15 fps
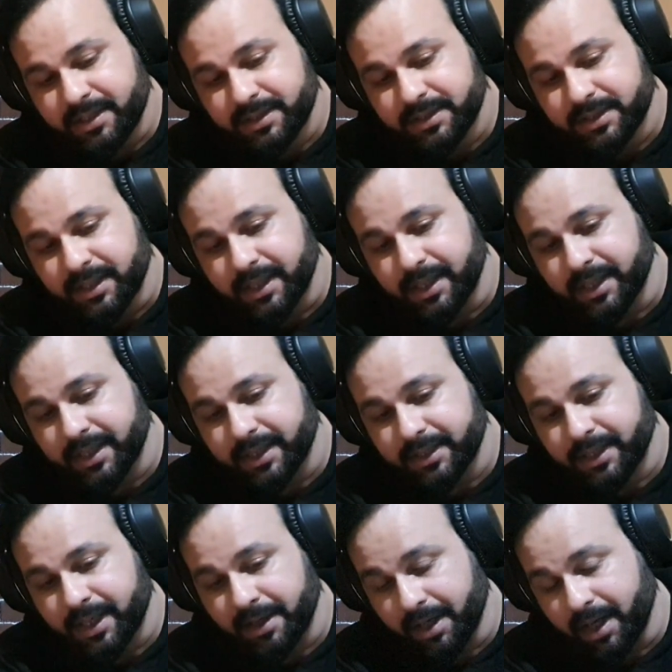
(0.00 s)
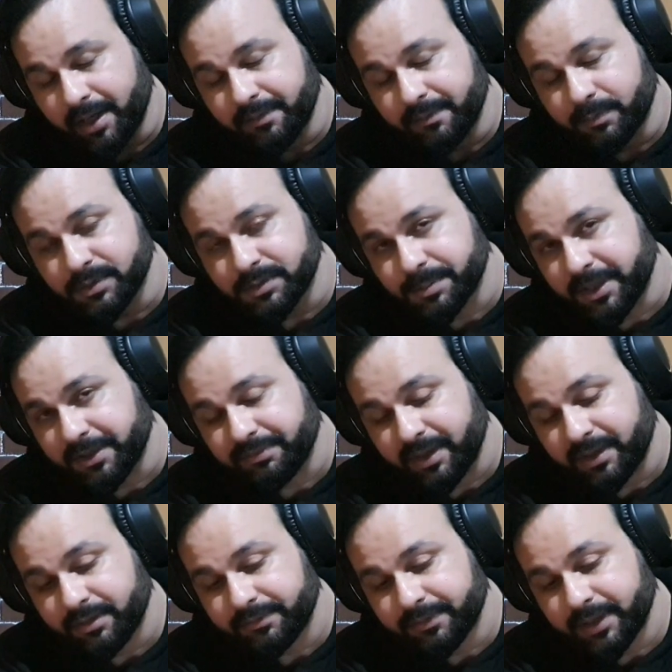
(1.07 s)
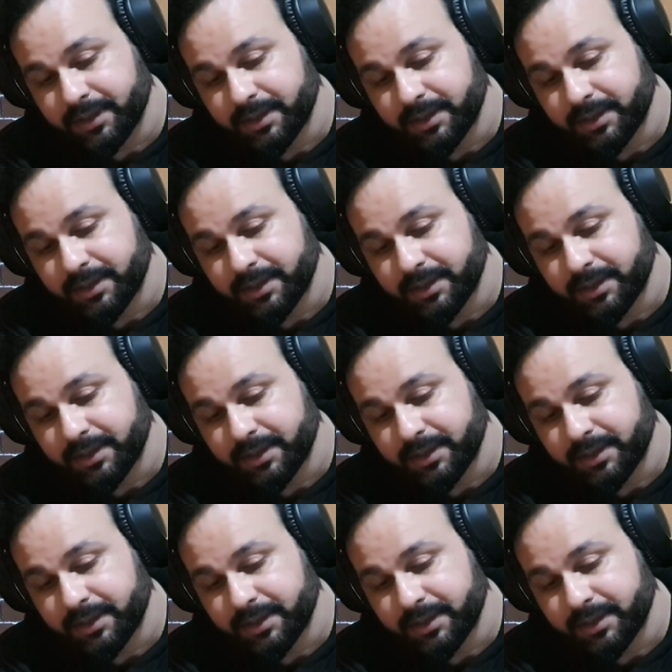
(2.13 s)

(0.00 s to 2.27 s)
and I was a big fan of it.